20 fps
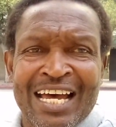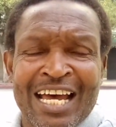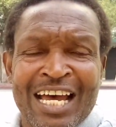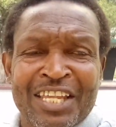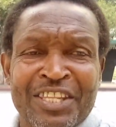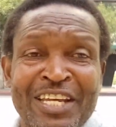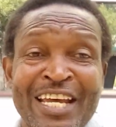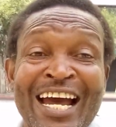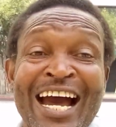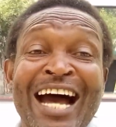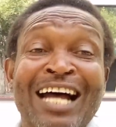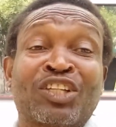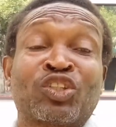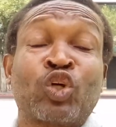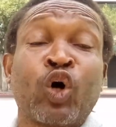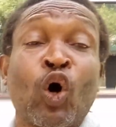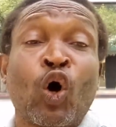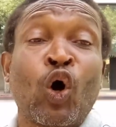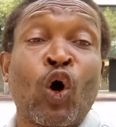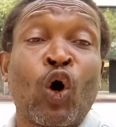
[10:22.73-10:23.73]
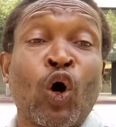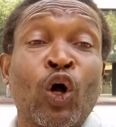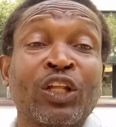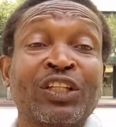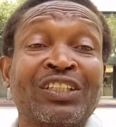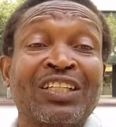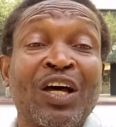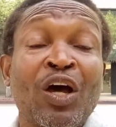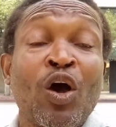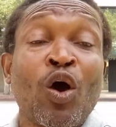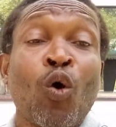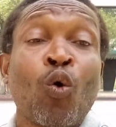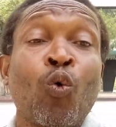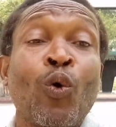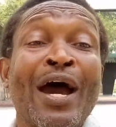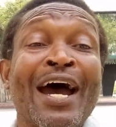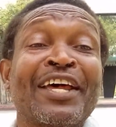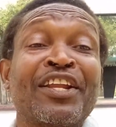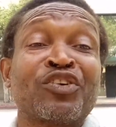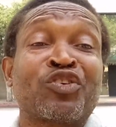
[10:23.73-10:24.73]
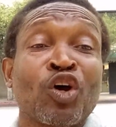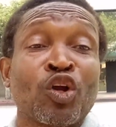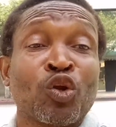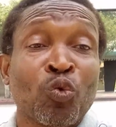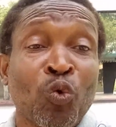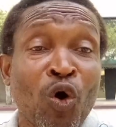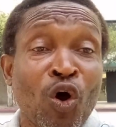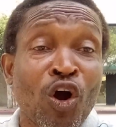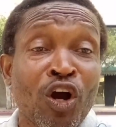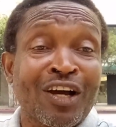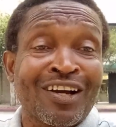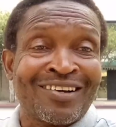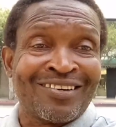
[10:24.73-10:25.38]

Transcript: They are told where they should work,